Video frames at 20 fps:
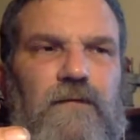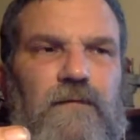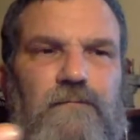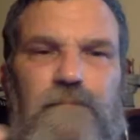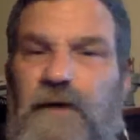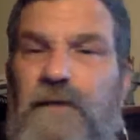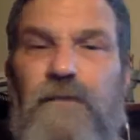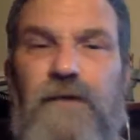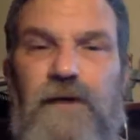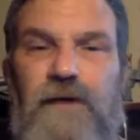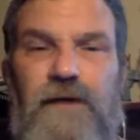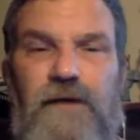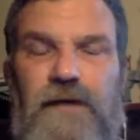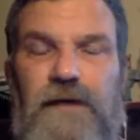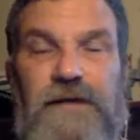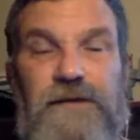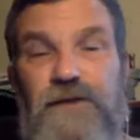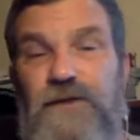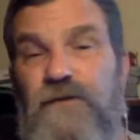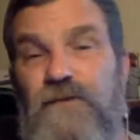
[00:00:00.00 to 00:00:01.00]
memory.
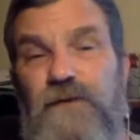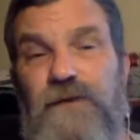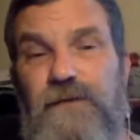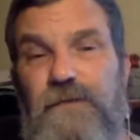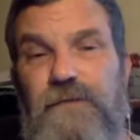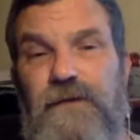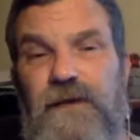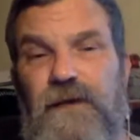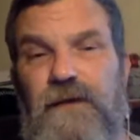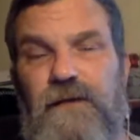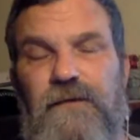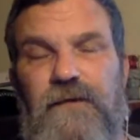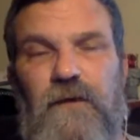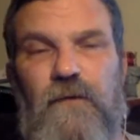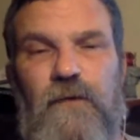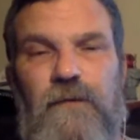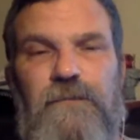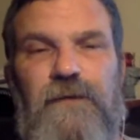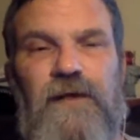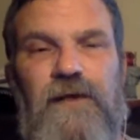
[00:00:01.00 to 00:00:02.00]
It just wouldn't be. There
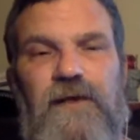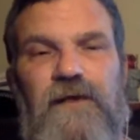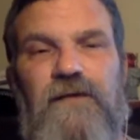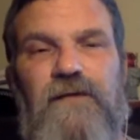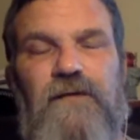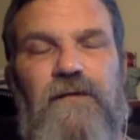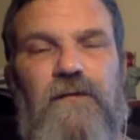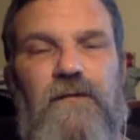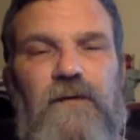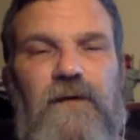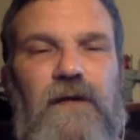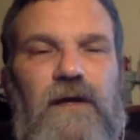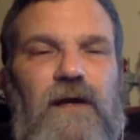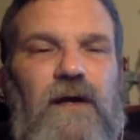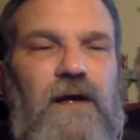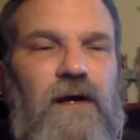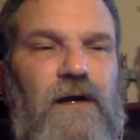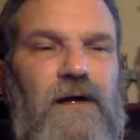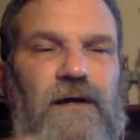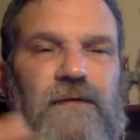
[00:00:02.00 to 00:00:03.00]
would be
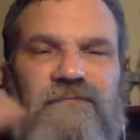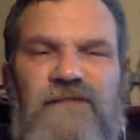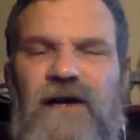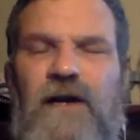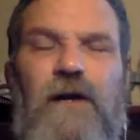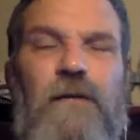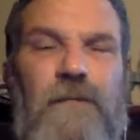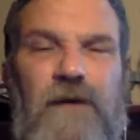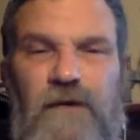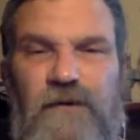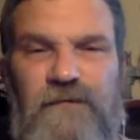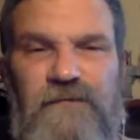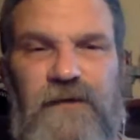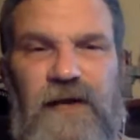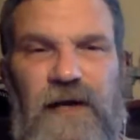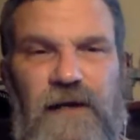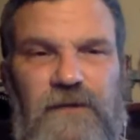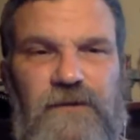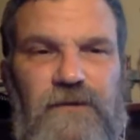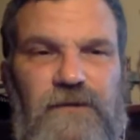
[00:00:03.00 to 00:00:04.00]
environmental
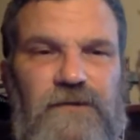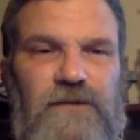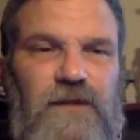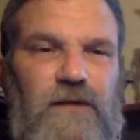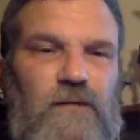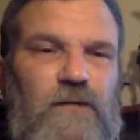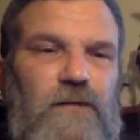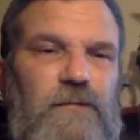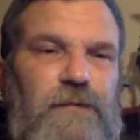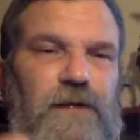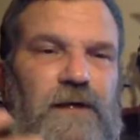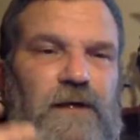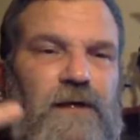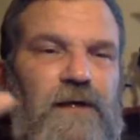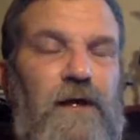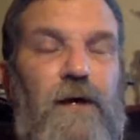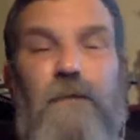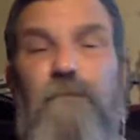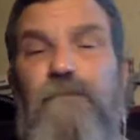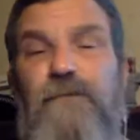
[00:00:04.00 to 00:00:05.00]
factors, there would be
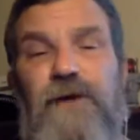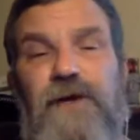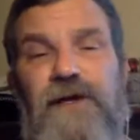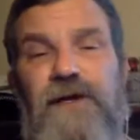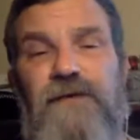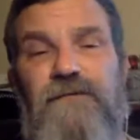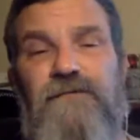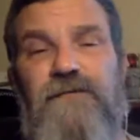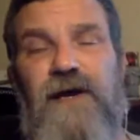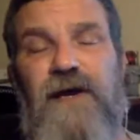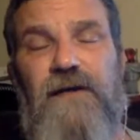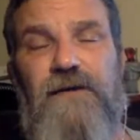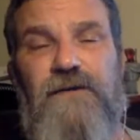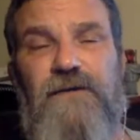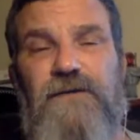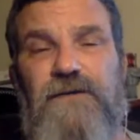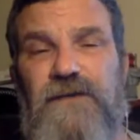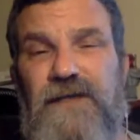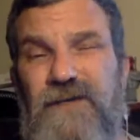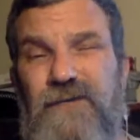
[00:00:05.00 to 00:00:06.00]
upbringing
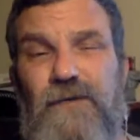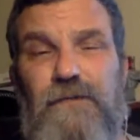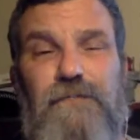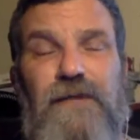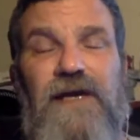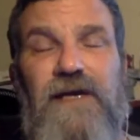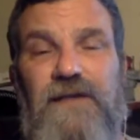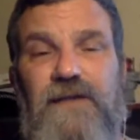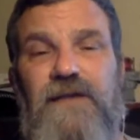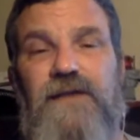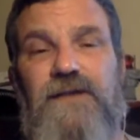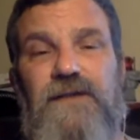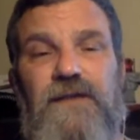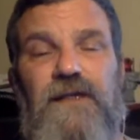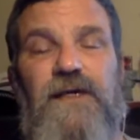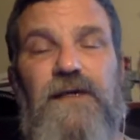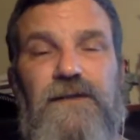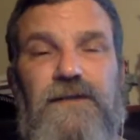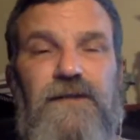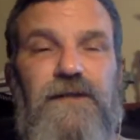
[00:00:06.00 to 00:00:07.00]
factors that would make these
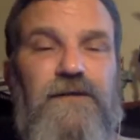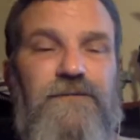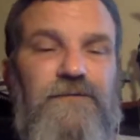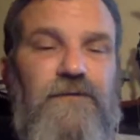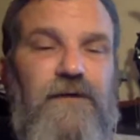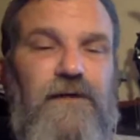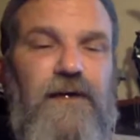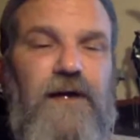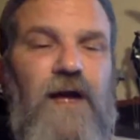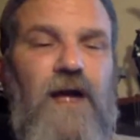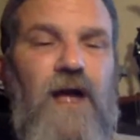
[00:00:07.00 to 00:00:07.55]
things different.